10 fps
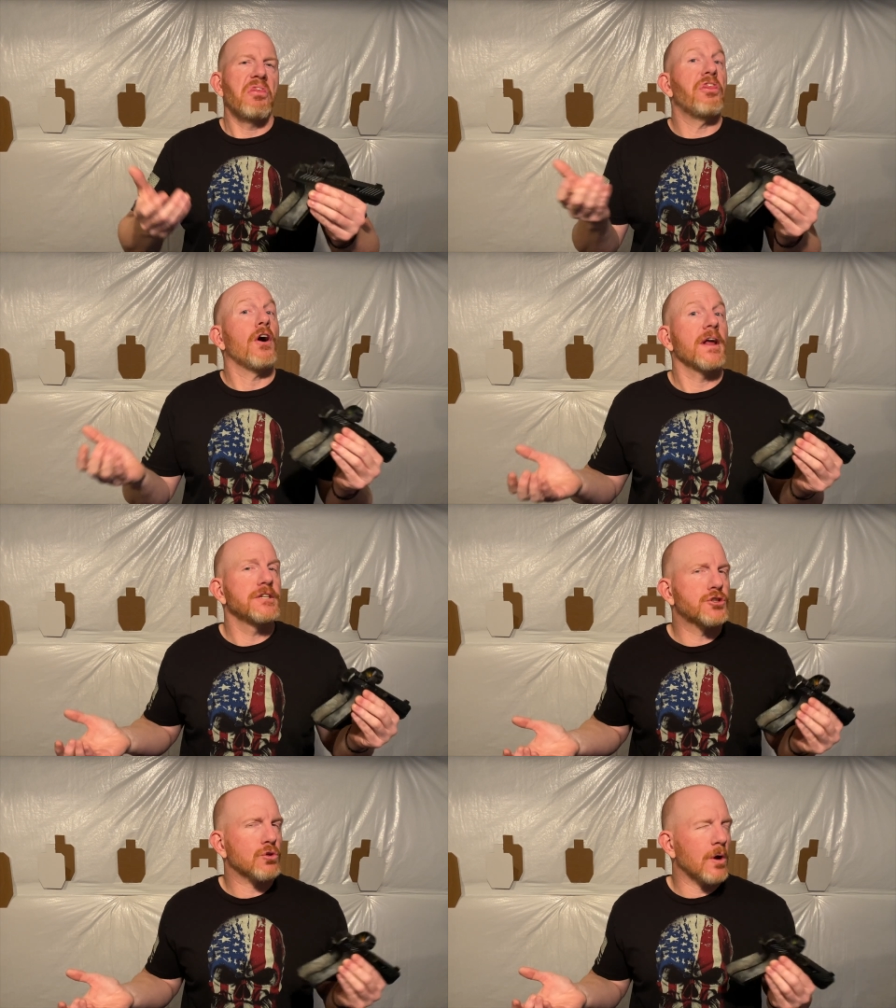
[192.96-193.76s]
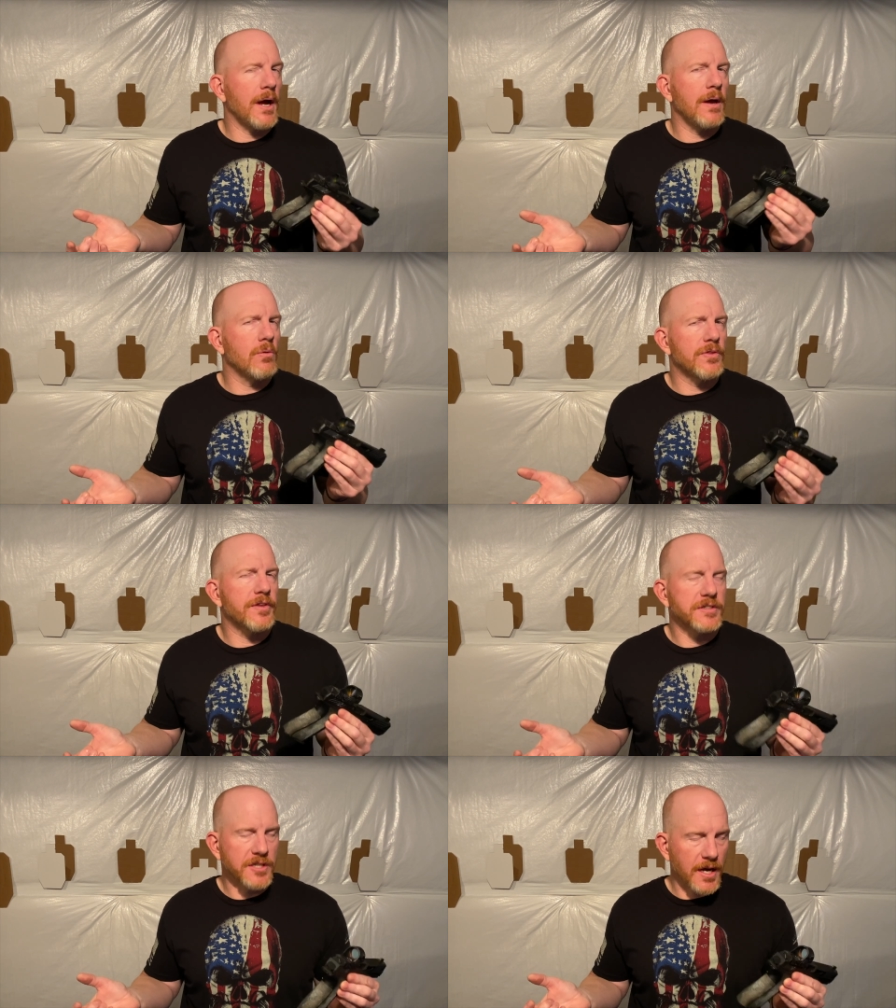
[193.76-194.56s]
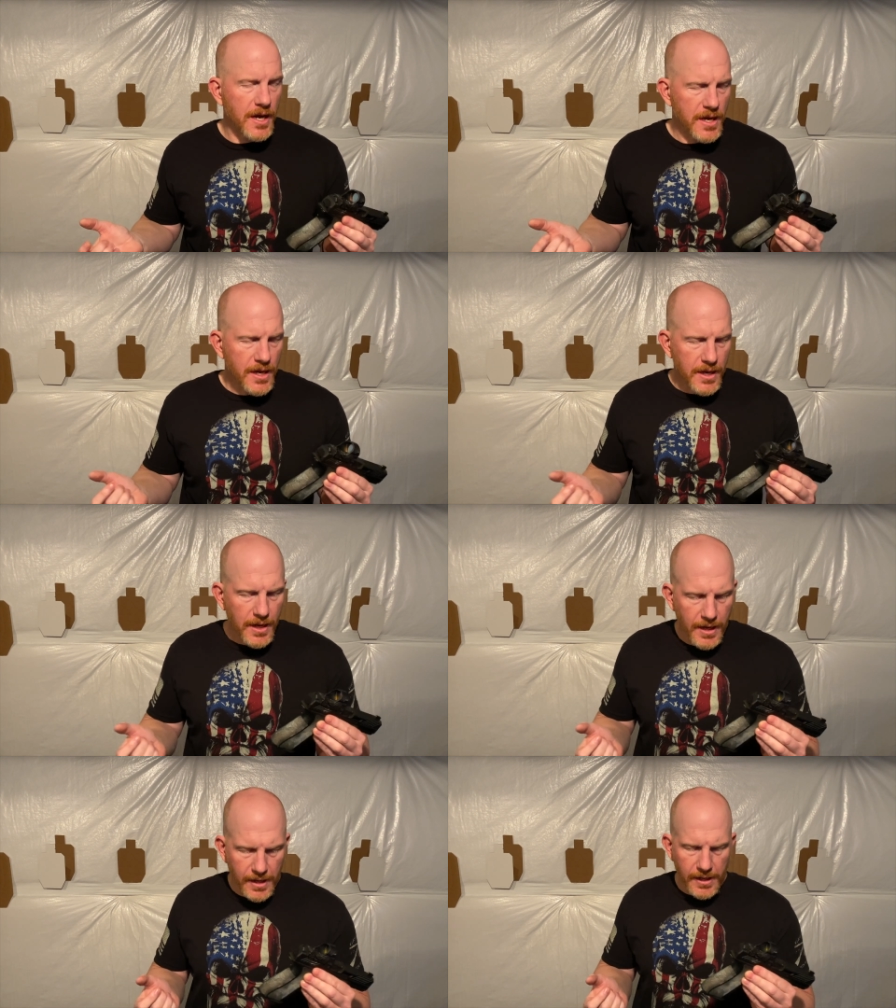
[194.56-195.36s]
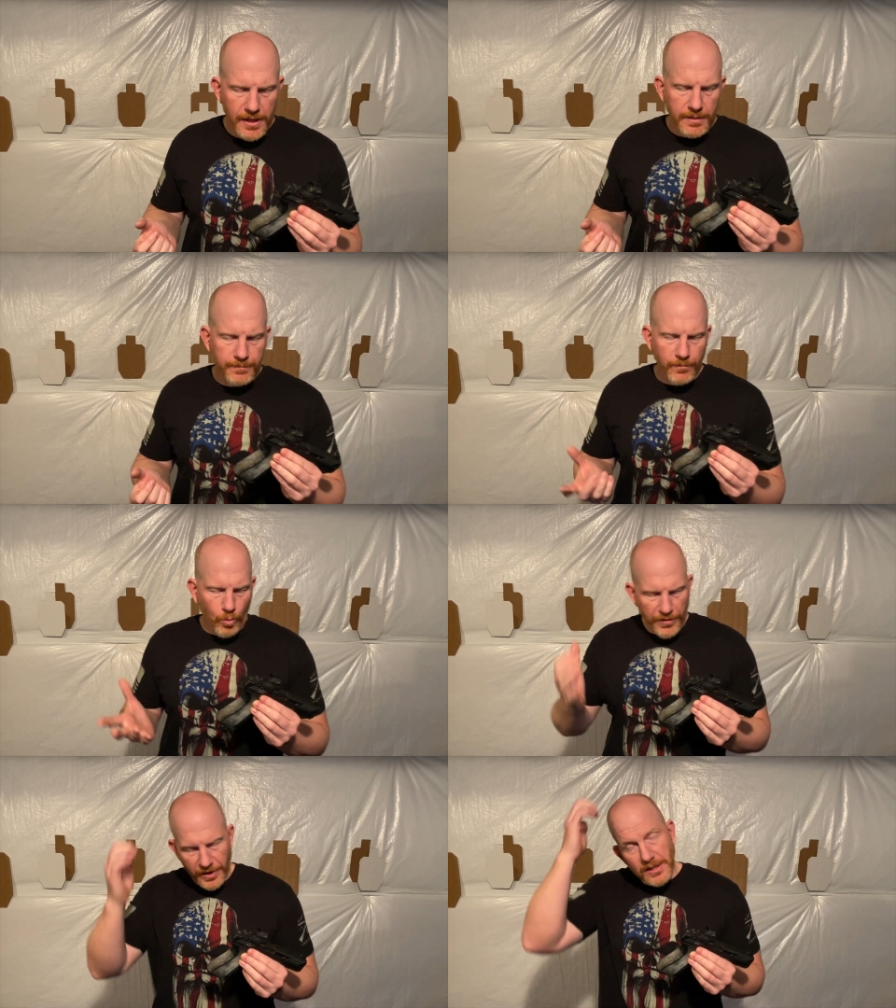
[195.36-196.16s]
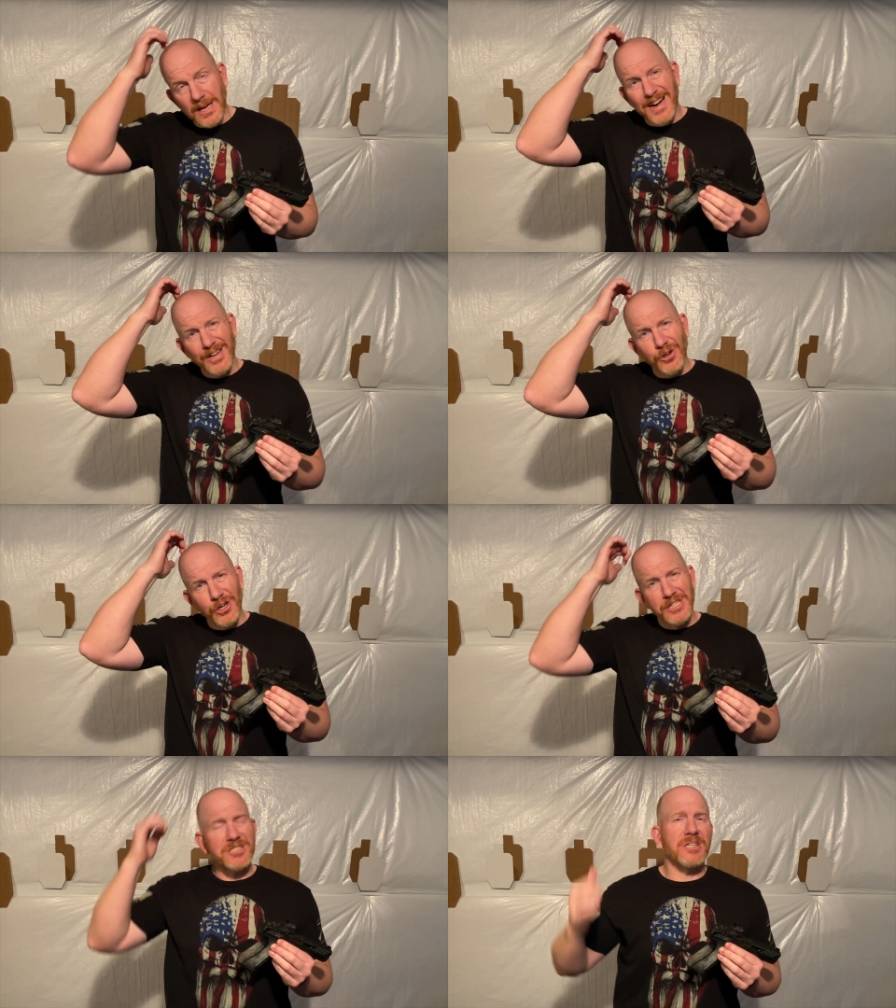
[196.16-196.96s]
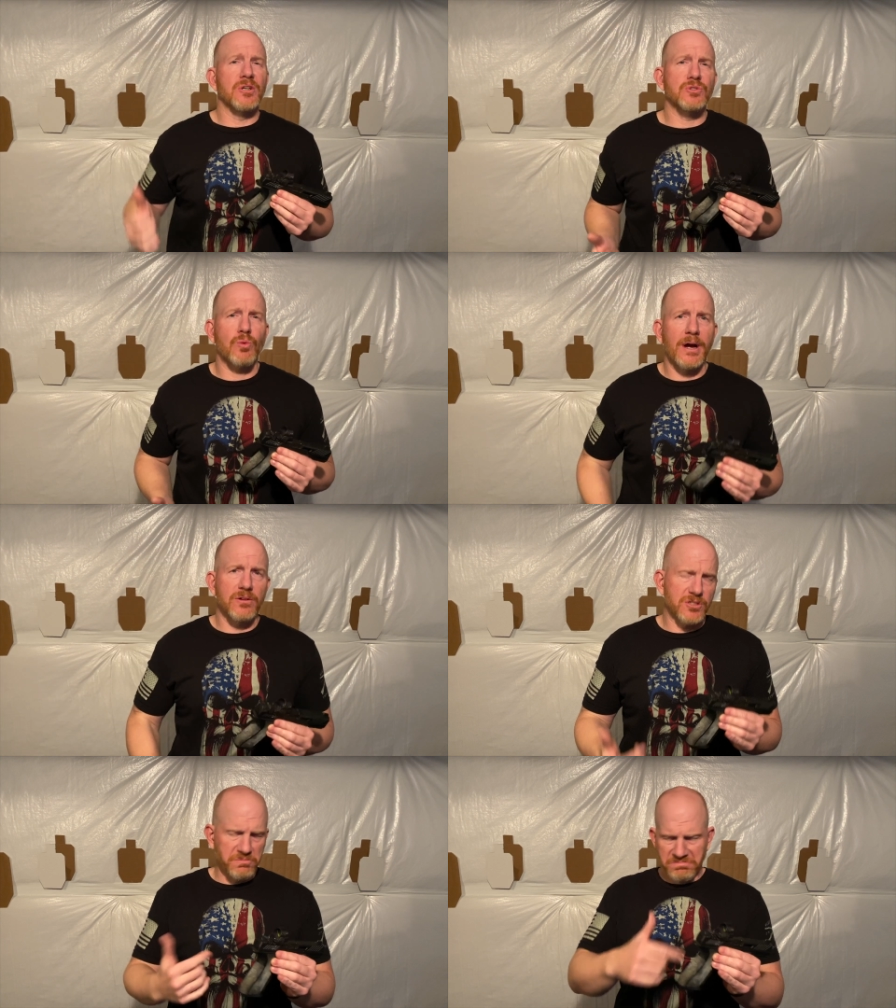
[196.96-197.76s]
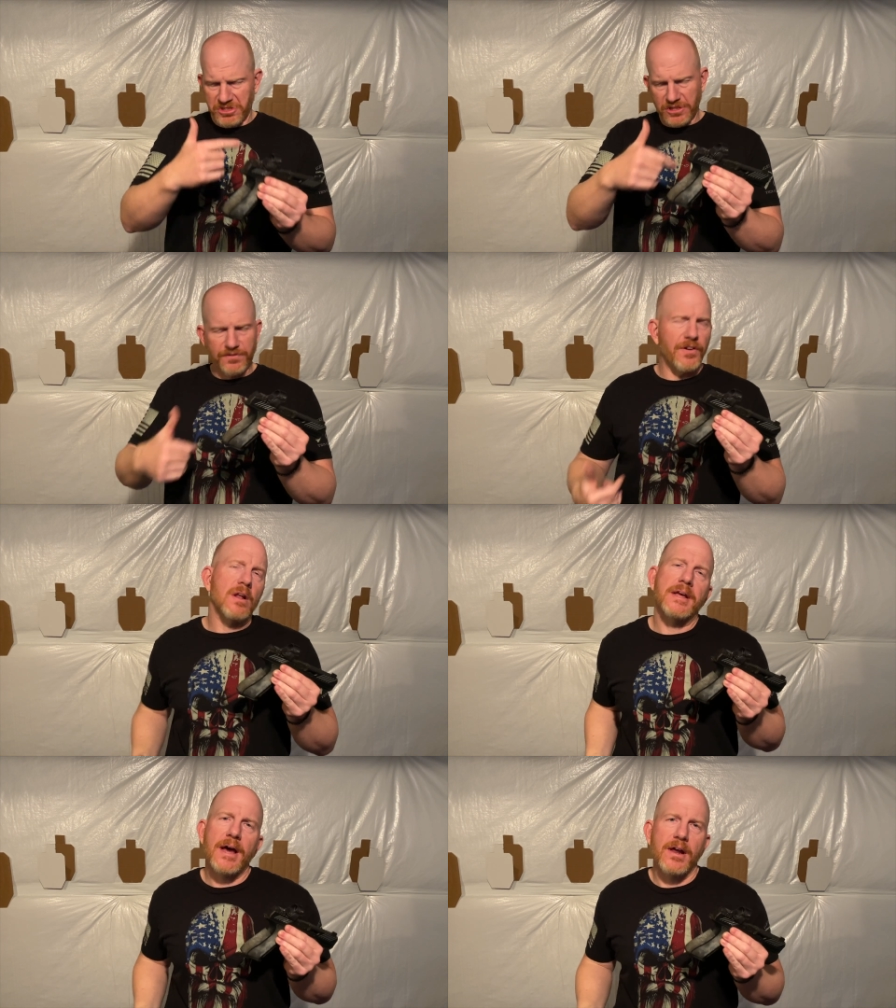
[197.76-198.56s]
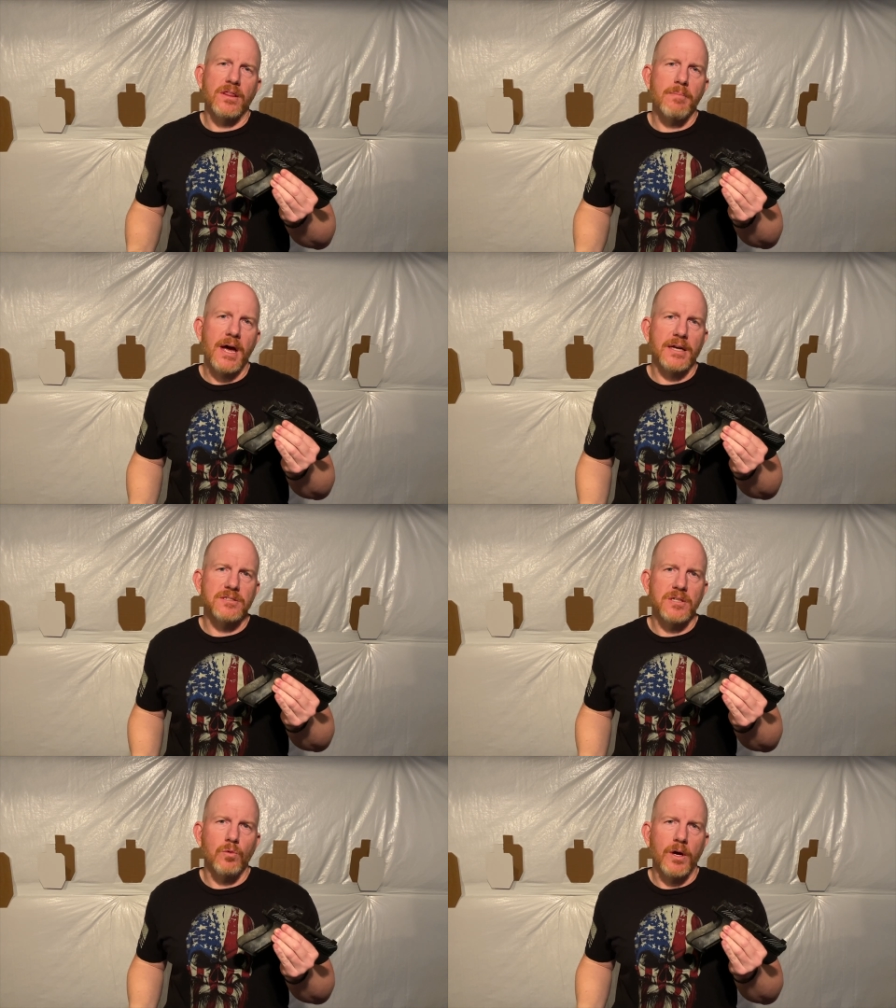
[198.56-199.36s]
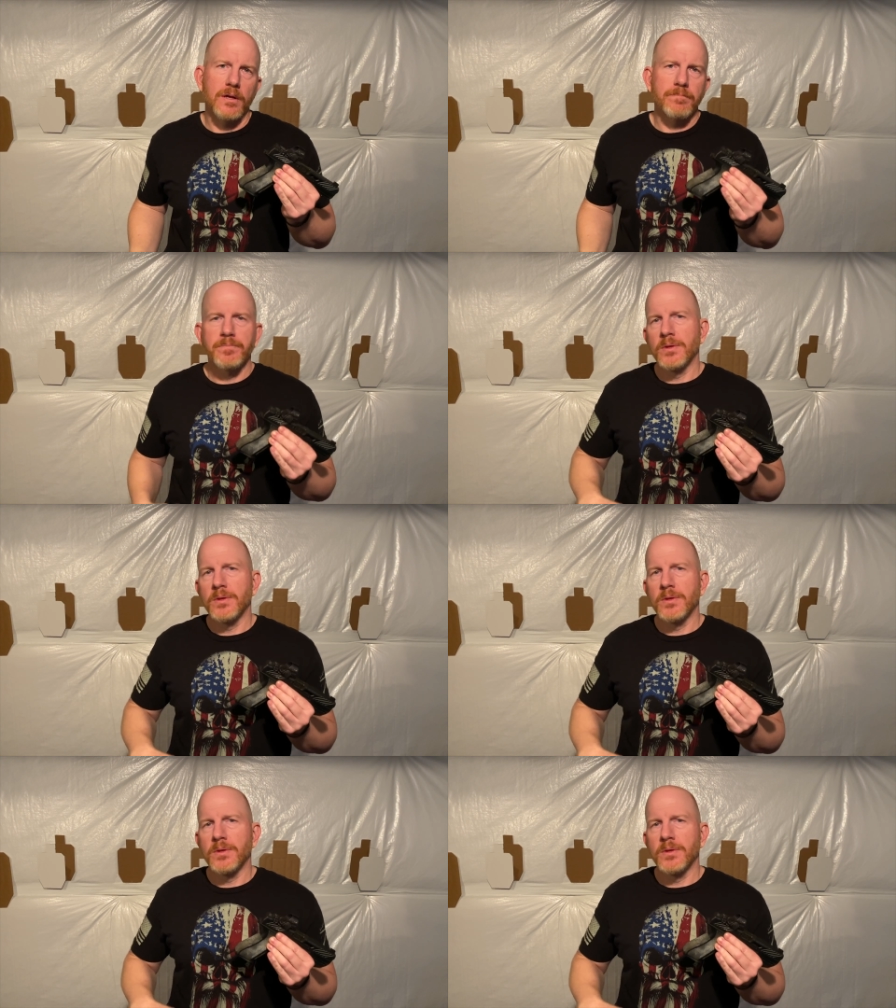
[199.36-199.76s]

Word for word: Thought I'd try it with this guy. Um, with a Glock, you're gonna see those rounds just falling out of the magazine well